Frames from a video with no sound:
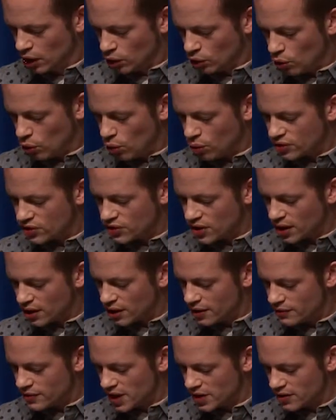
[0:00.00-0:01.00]
Court
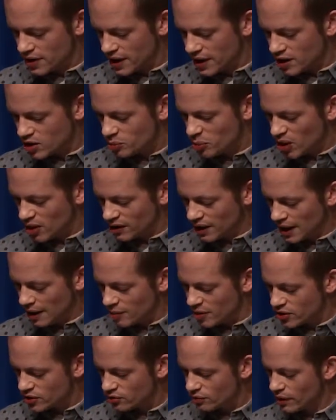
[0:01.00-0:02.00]
serves as an expert
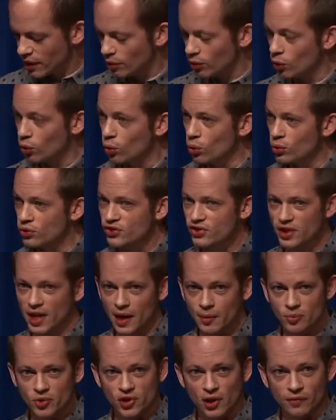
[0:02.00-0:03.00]
chemist throughout all
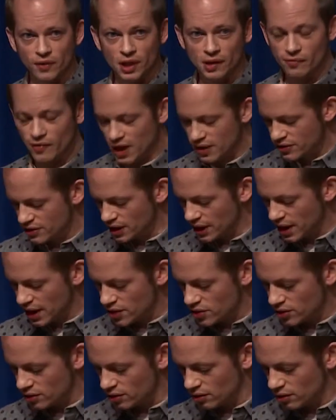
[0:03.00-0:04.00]
steps of an
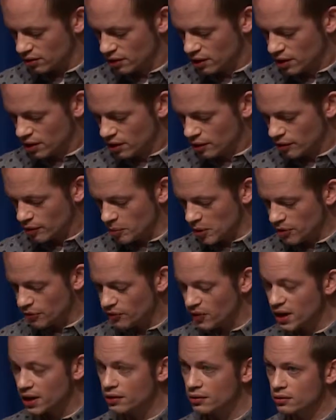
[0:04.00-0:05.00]
investigation, from the
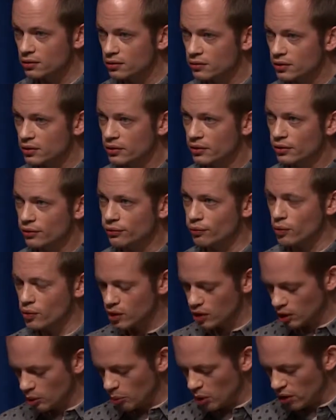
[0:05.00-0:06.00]
field, through
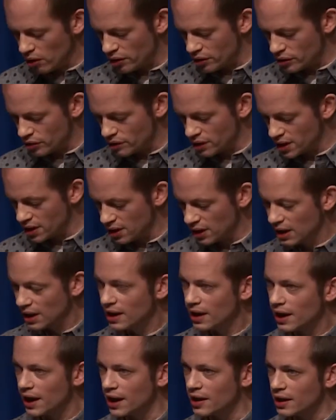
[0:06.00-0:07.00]
the laboratory,
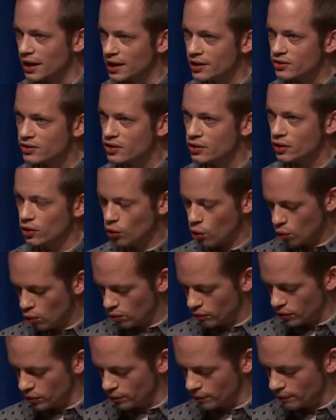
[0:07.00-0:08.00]
and into the
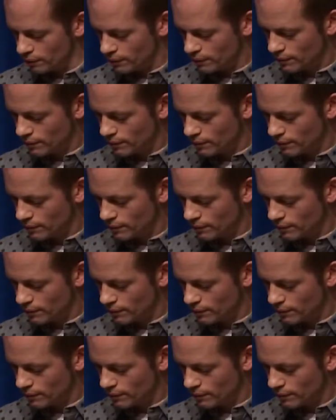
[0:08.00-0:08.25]
courtroom.